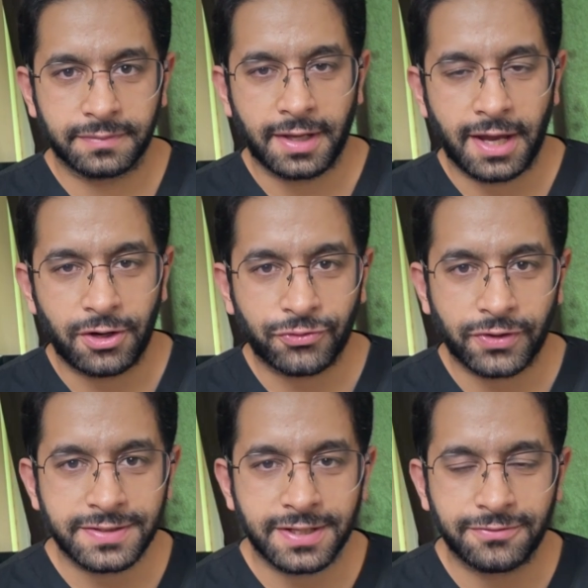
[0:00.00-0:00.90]
Hello
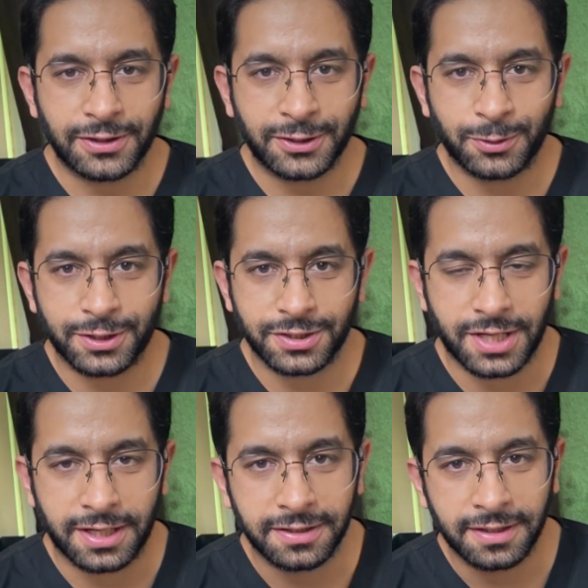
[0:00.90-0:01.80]
friends and welcome to the
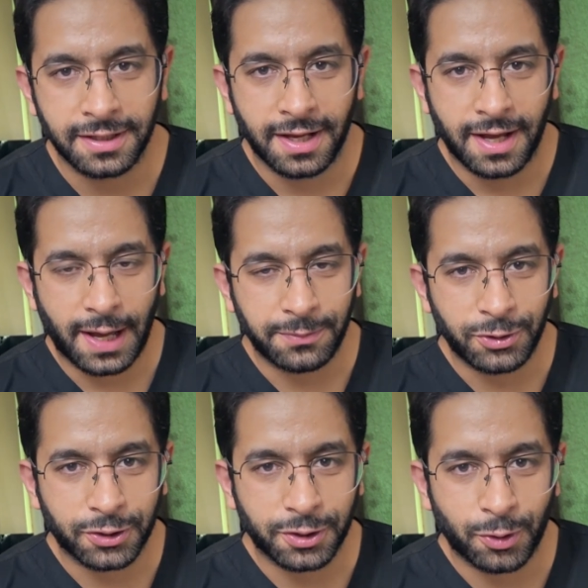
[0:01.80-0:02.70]
channel. I'm
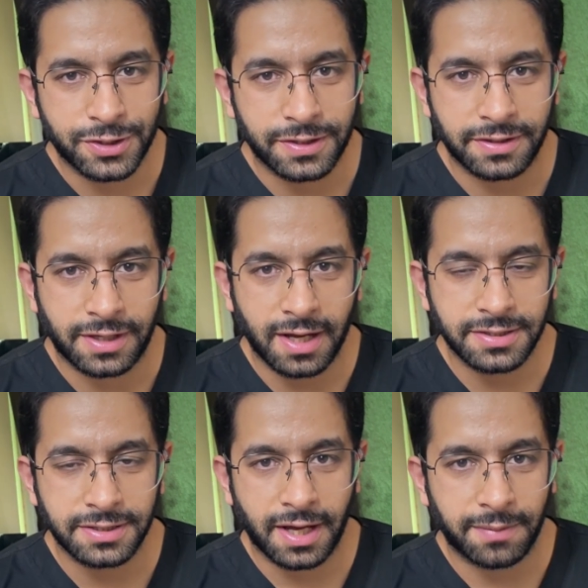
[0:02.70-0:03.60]
Dr. Mohsin
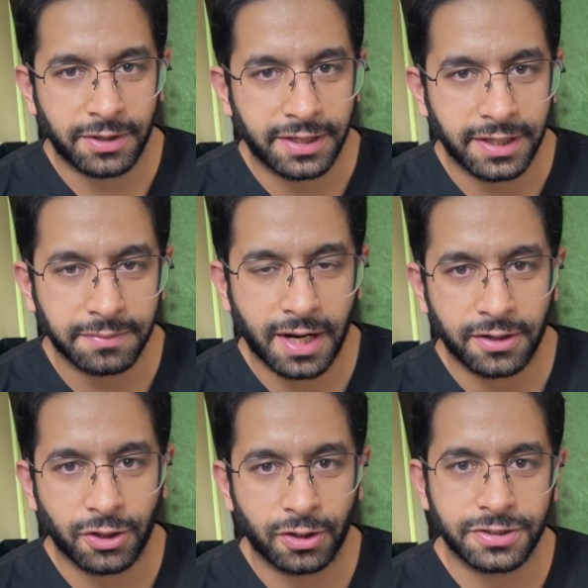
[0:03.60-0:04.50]
Raj. I'm a DM
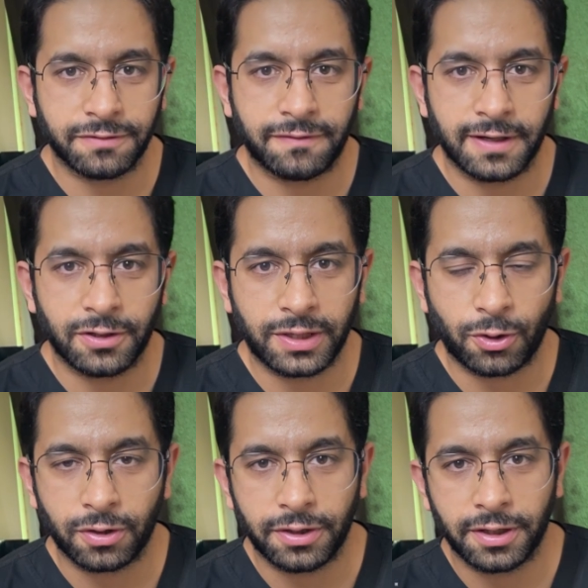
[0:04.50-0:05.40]
Cardiology Fellow at
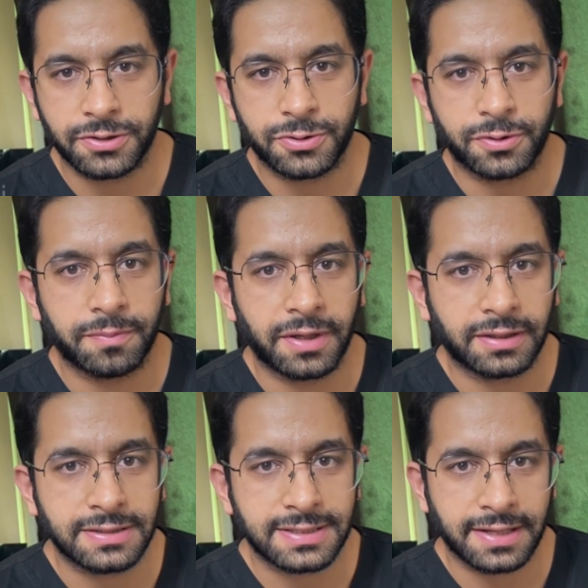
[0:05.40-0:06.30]
All India Institute of
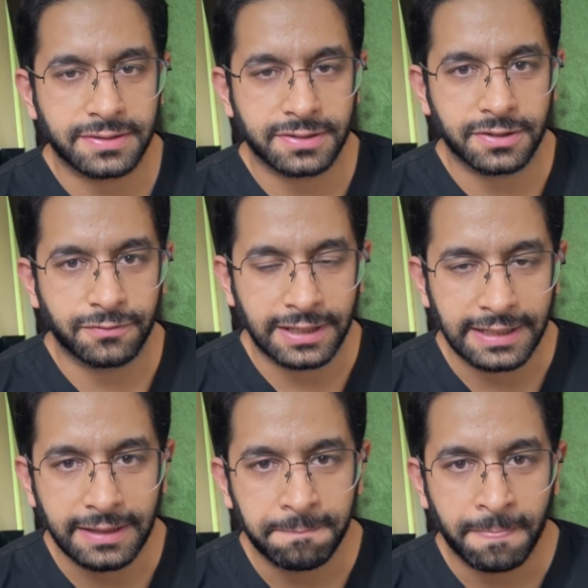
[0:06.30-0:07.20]
Medical Sciences, New
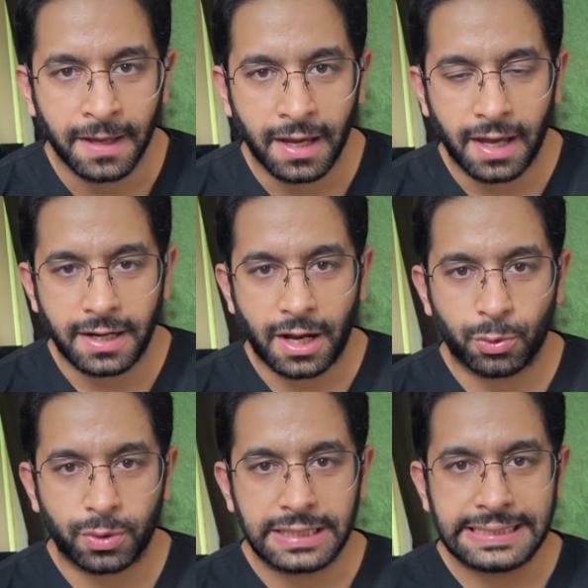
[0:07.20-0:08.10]
Delhi.
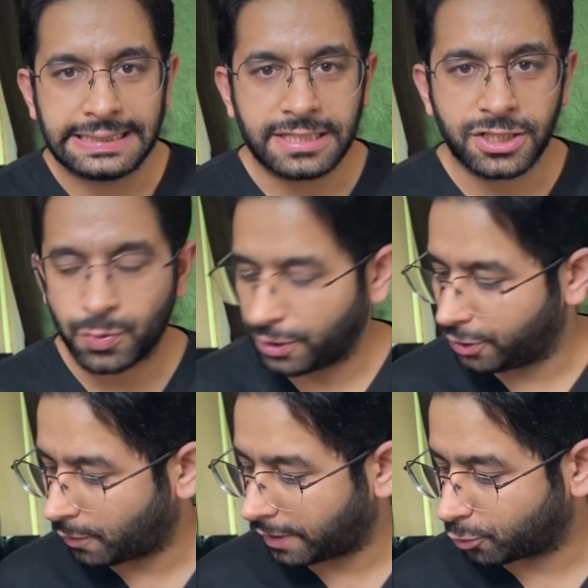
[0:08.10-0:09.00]
Now in this
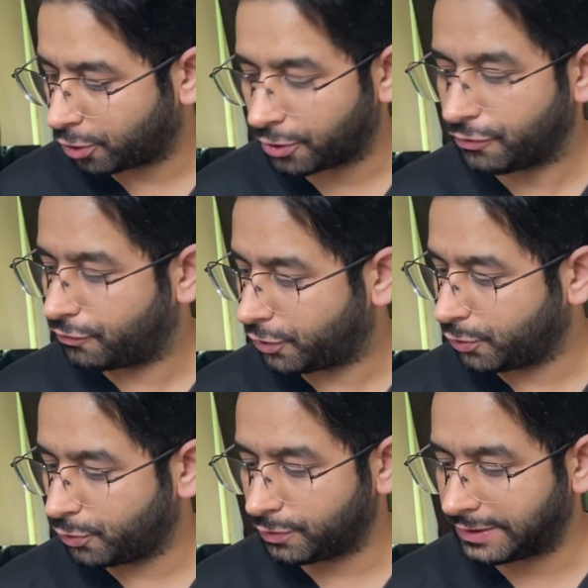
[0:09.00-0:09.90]
video, I'm going to
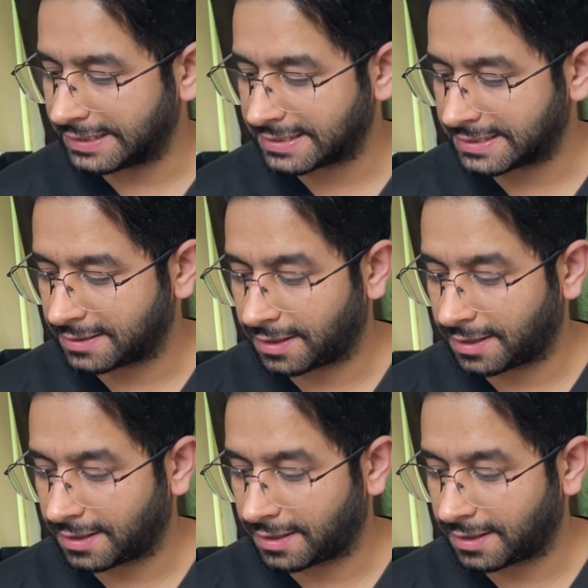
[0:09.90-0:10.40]
review this